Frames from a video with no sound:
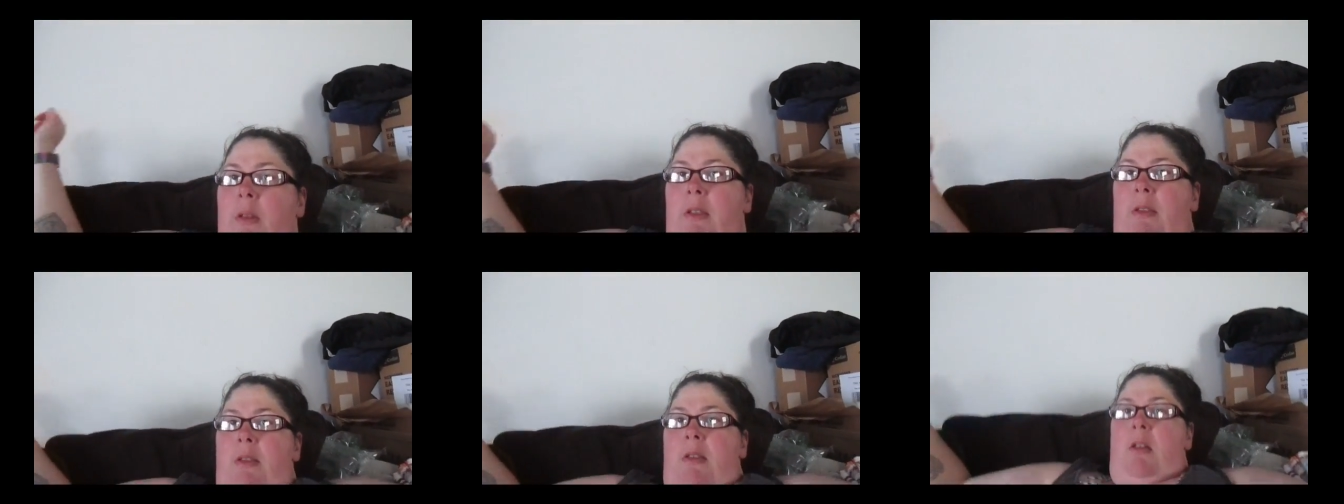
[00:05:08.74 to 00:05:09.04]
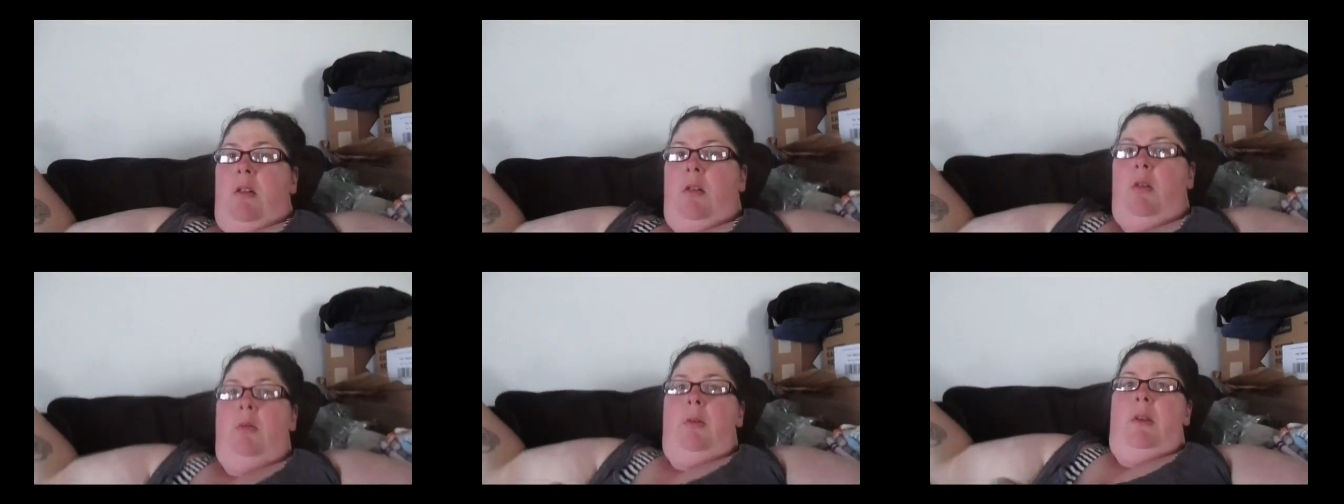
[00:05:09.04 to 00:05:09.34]
it's
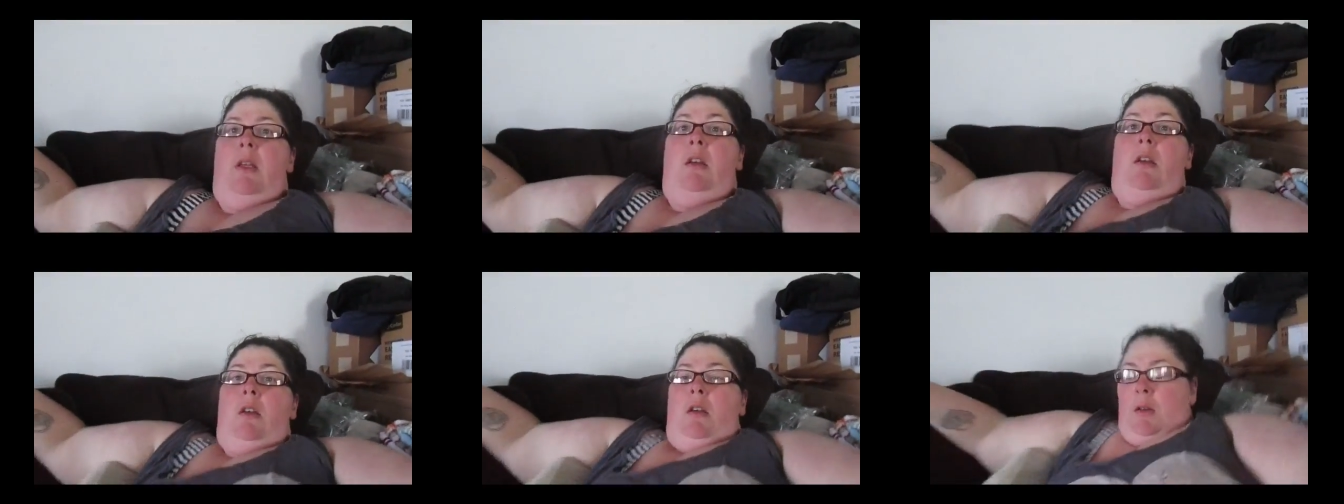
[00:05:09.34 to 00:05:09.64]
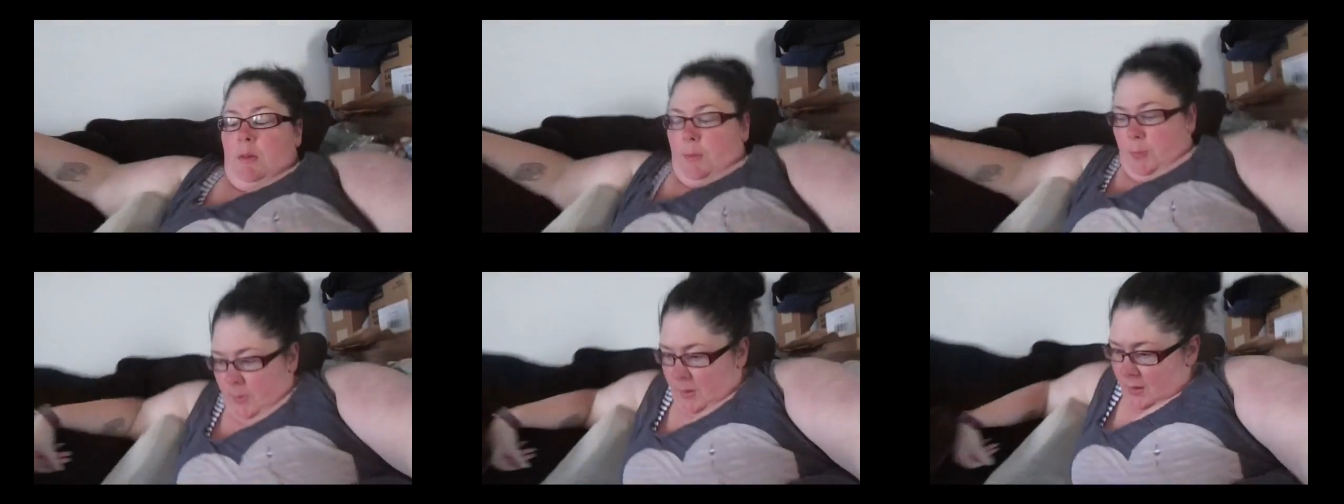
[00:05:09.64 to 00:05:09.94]
not going
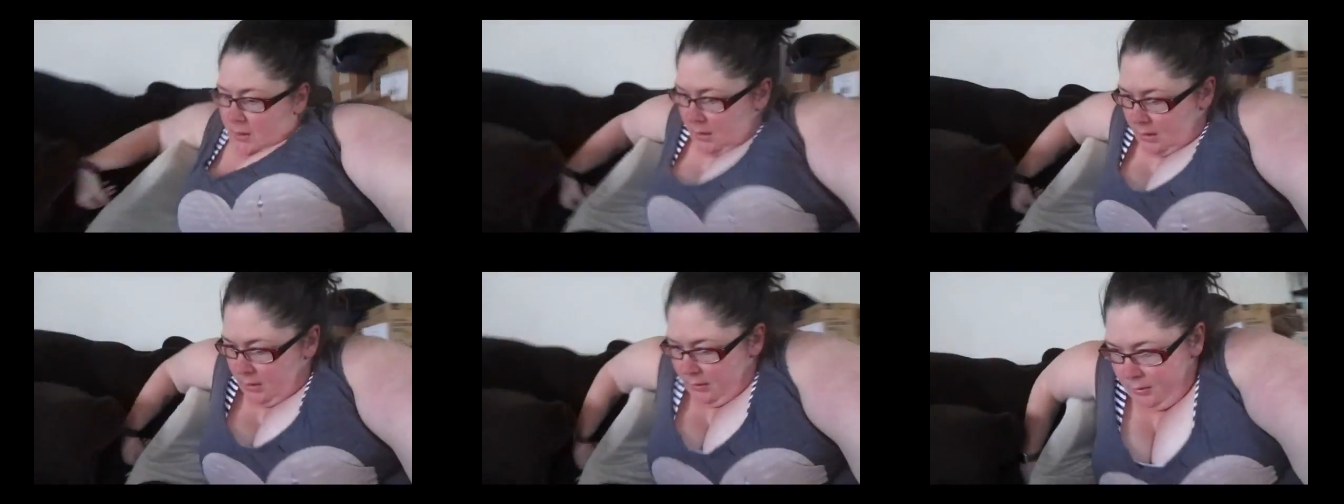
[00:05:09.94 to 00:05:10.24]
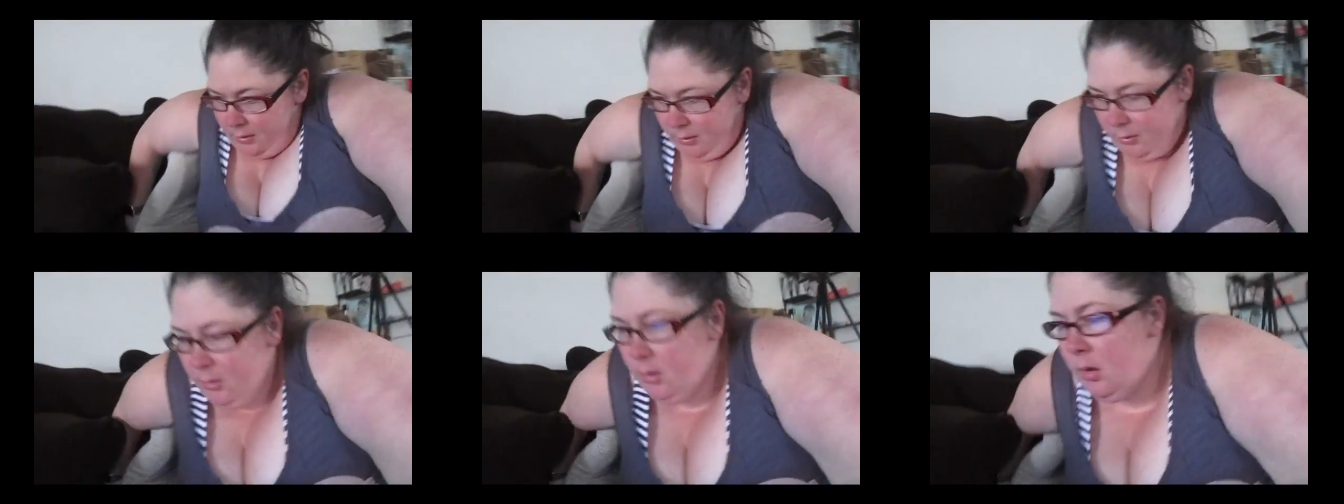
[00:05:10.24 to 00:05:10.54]
up
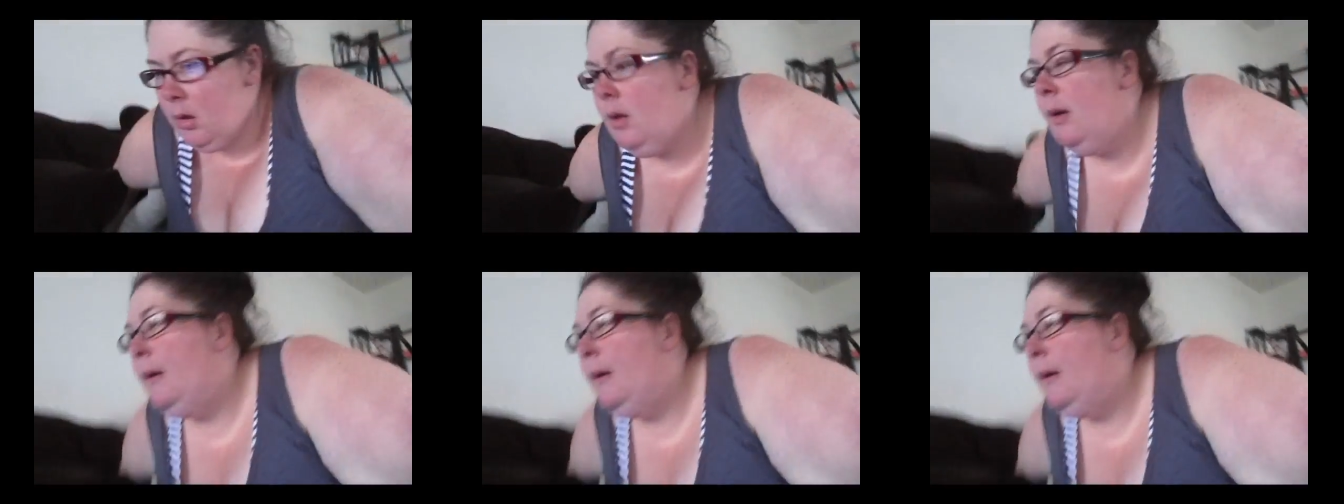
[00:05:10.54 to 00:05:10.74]
either.